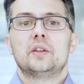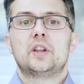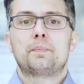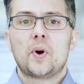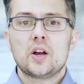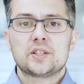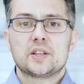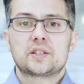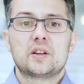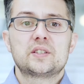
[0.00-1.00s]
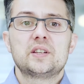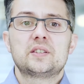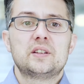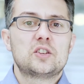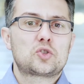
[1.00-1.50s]
The process
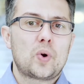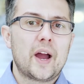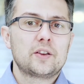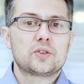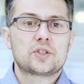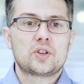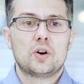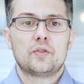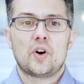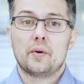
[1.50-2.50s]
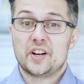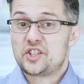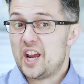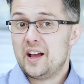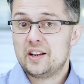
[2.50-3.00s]
consists in trying to solve our
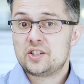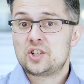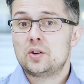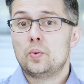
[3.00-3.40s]
challenge